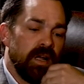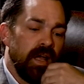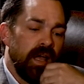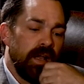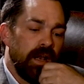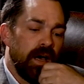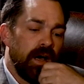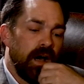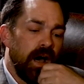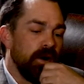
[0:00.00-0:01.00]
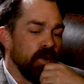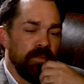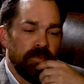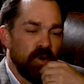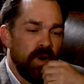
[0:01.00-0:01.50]
And I don't
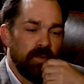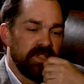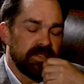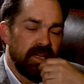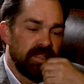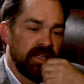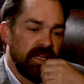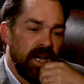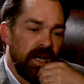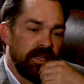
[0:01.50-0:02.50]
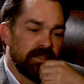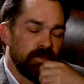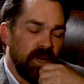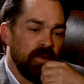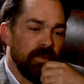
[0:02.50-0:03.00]
remember what we said to the guys,
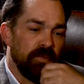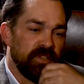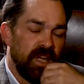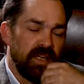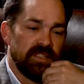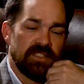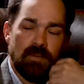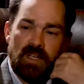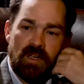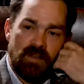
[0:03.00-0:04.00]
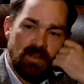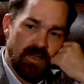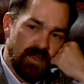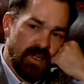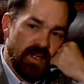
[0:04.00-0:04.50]
but I remember taking some of the
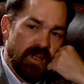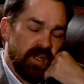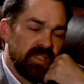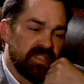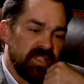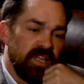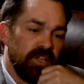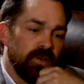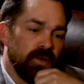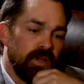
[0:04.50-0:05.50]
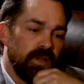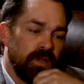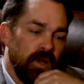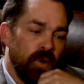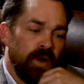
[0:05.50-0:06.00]
senior
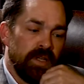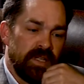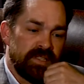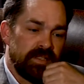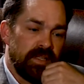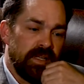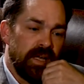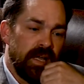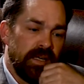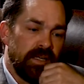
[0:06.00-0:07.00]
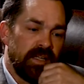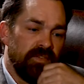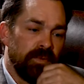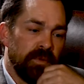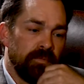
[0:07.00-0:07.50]
lower enlisted and
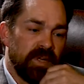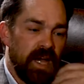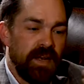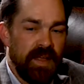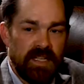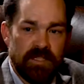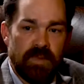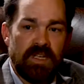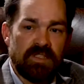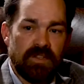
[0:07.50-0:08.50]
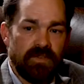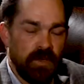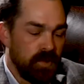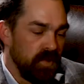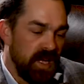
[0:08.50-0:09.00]
giving them kind of that speech of,
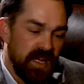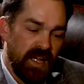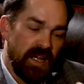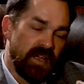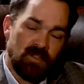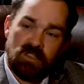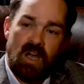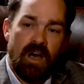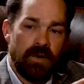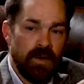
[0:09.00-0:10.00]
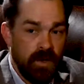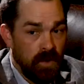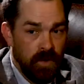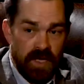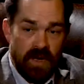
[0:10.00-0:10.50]
look, we got Gallegos gone,
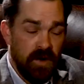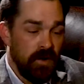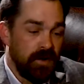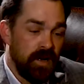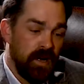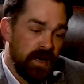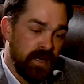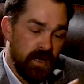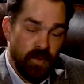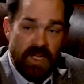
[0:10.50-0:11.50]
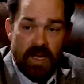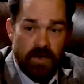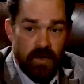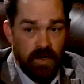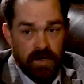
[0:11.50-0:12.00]
we got Hart gone, and we got
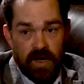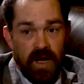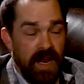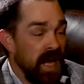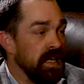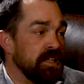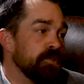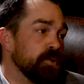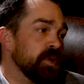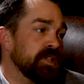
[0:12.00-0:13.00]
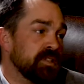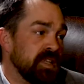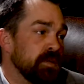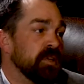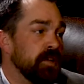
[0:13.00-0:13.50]
Kirk gone. I need 3
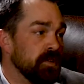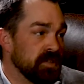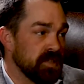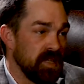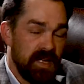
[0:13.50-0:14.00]
team leaders.